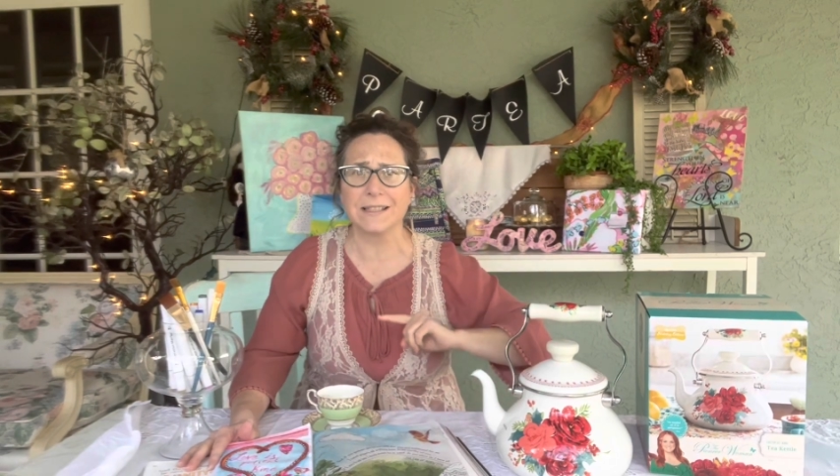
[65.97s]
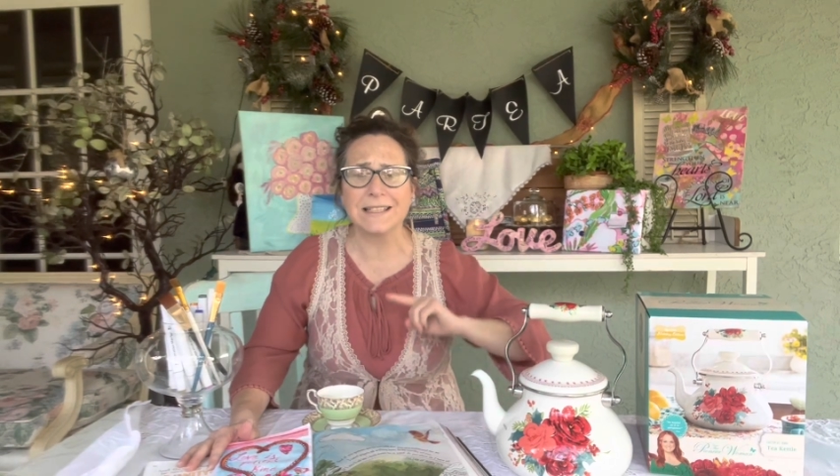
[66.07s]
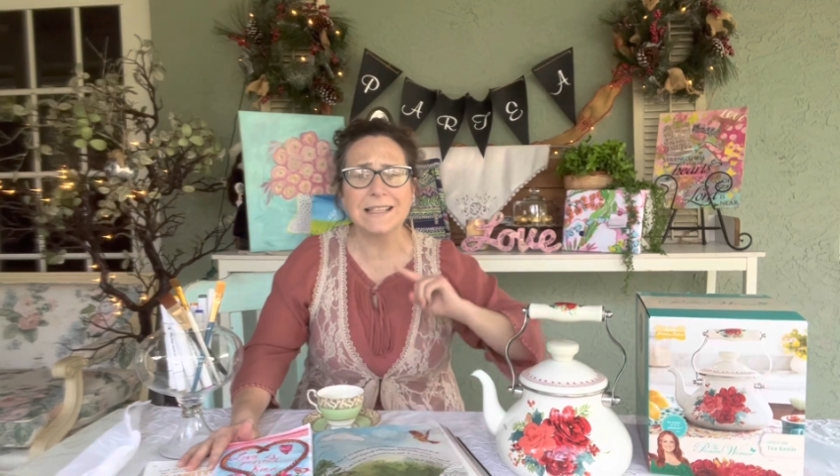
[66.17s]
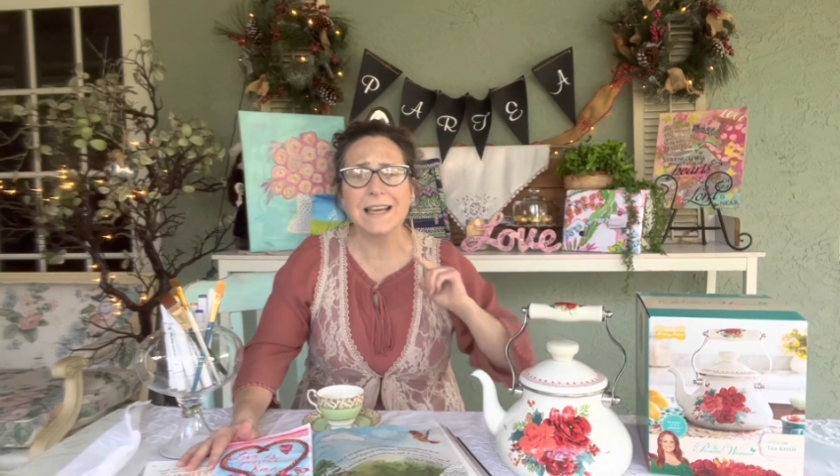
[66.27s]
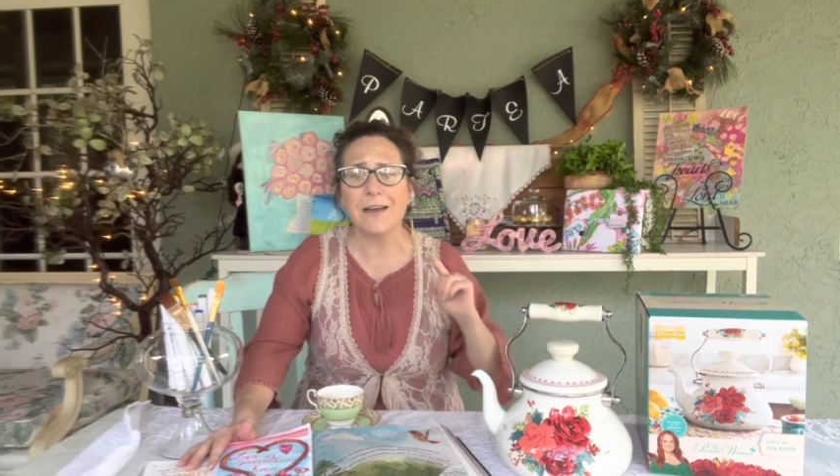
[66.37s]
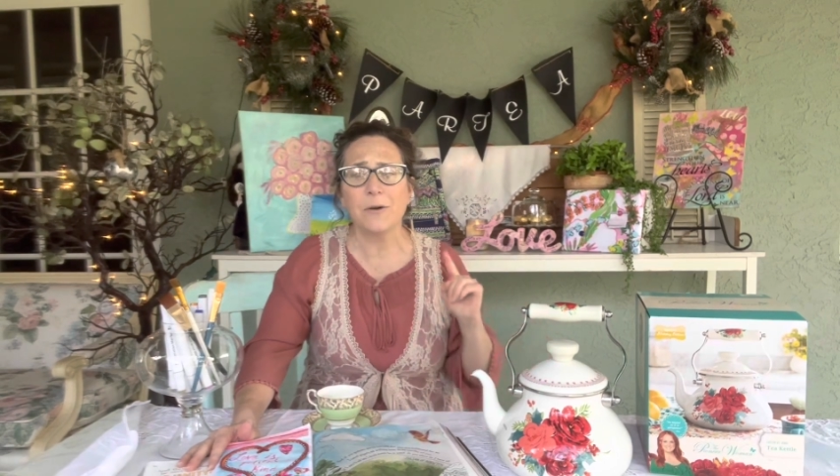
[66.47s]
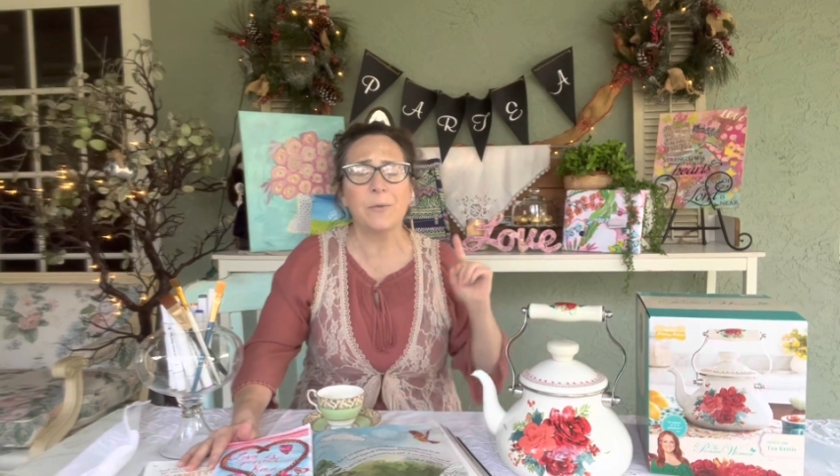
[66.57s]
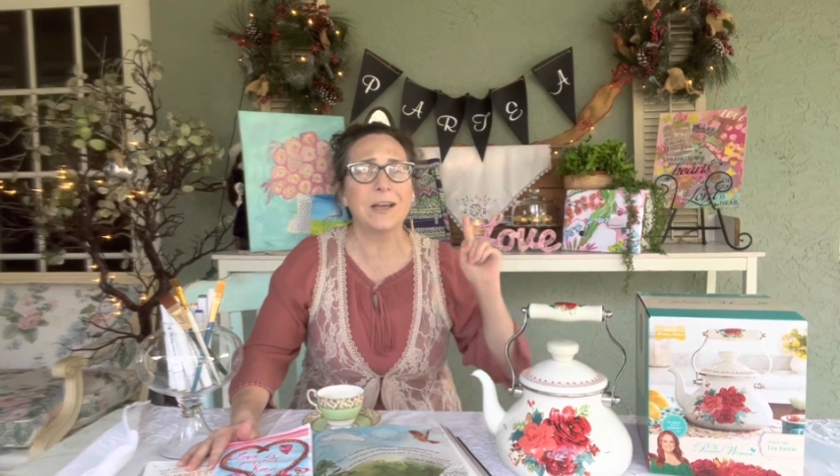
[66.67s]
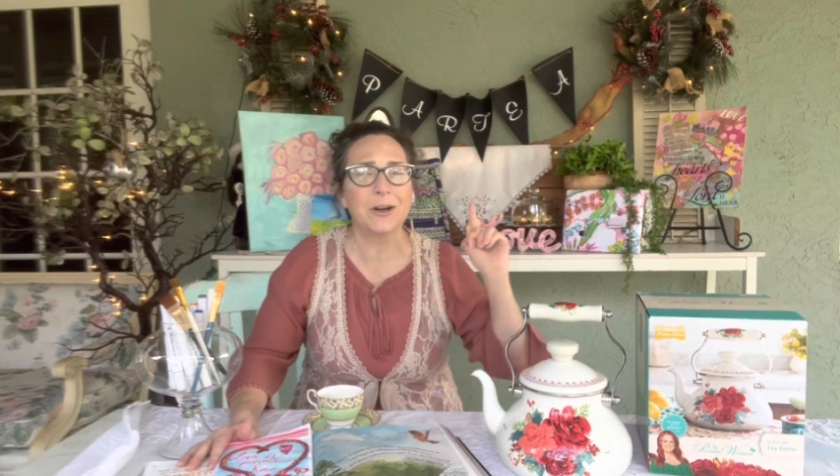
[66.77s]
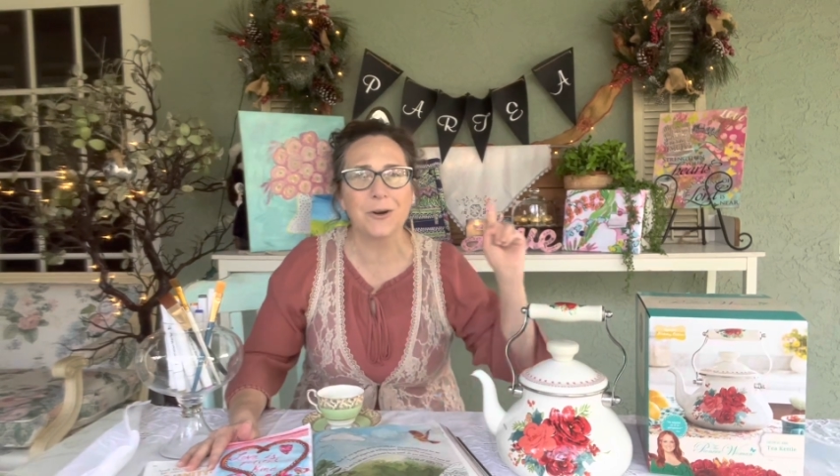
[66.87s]
Together, we
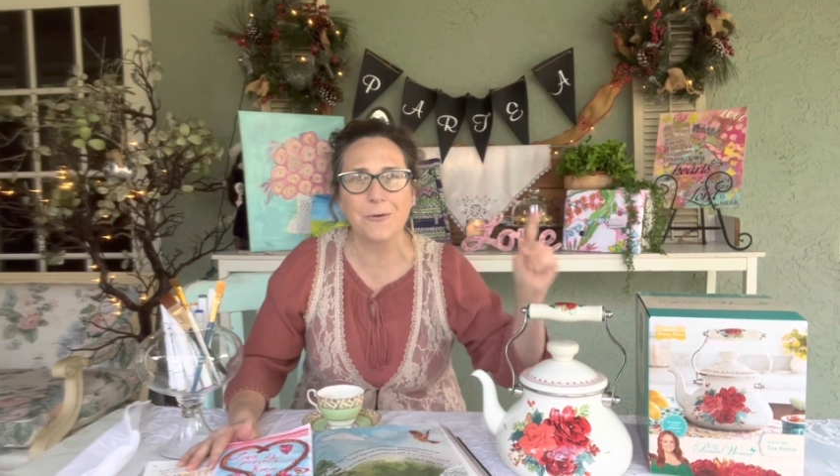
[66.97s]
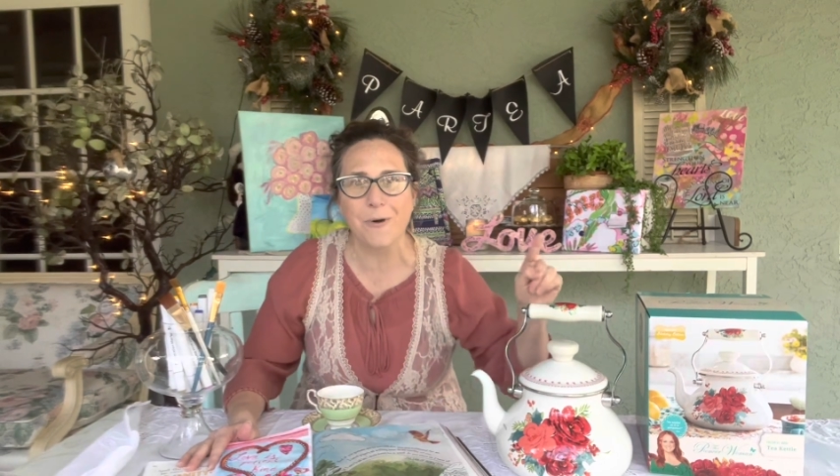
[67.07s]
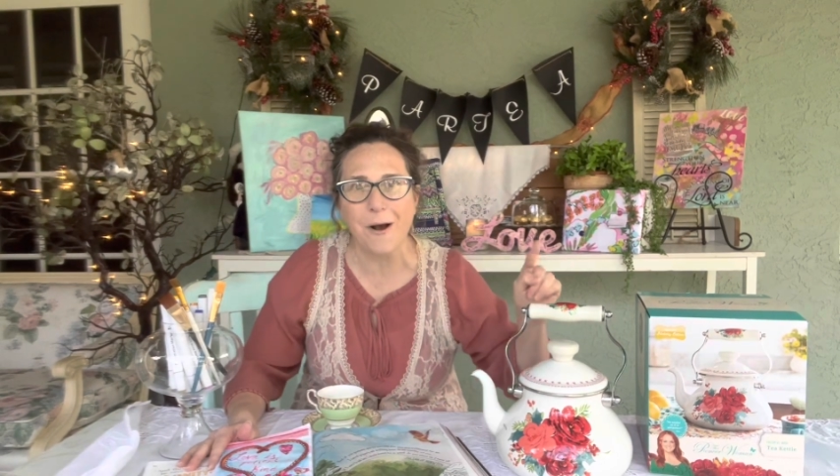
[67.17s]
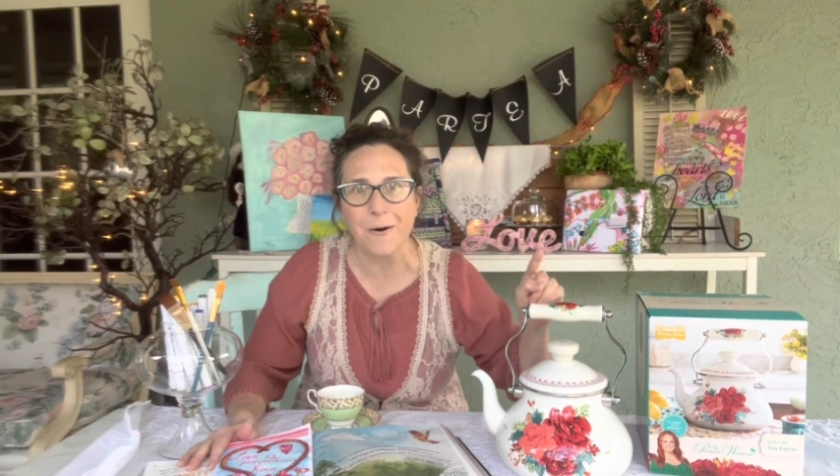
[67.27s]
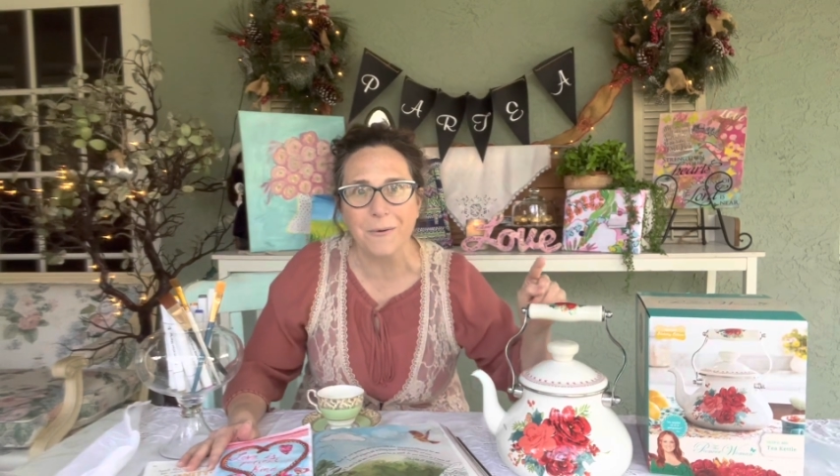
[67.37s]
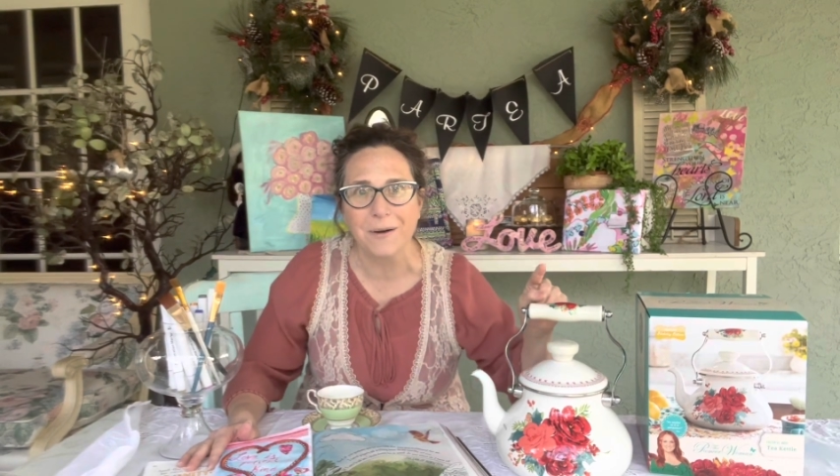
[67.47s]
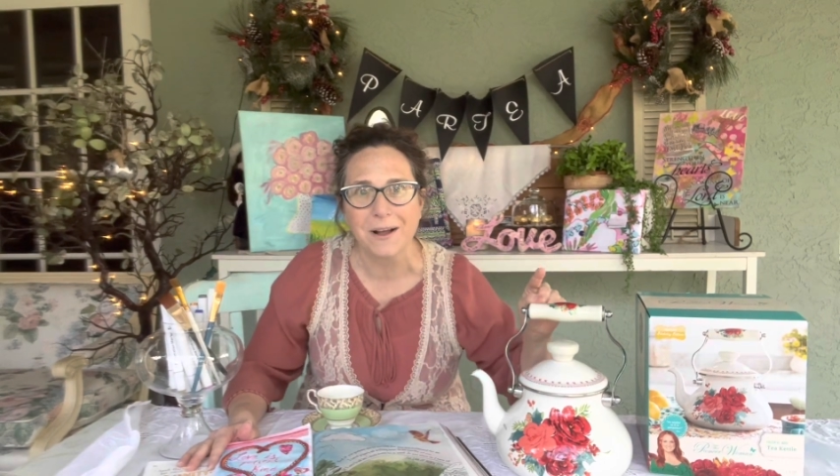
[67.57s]
can grow